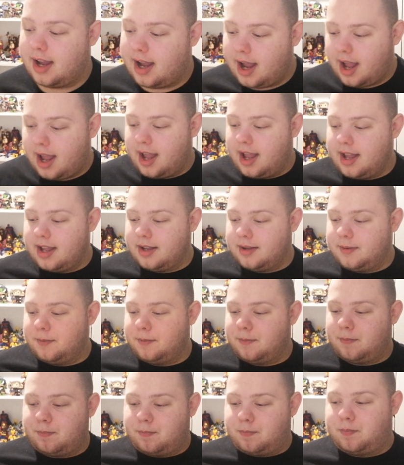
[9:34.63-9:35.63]

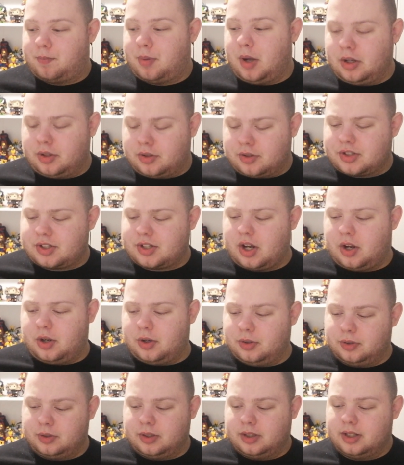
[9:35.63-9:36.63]
But
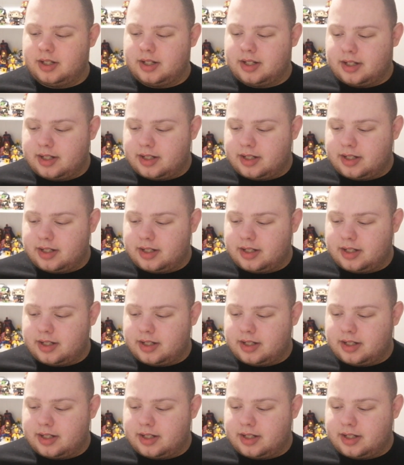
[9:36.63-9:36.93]
also,